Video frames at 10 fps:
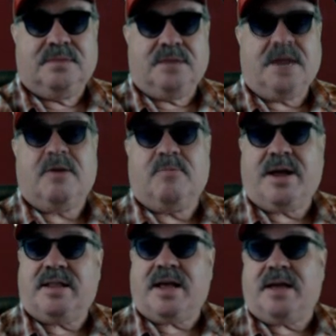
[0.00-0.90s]
And I
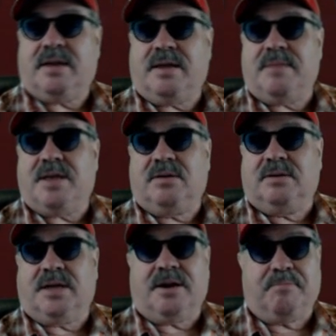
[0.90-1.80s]
read that
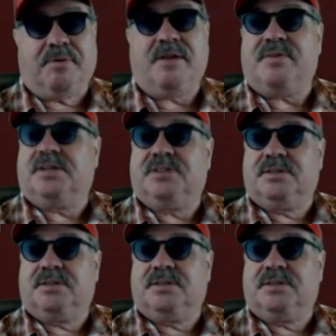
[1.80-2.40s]
email in a previous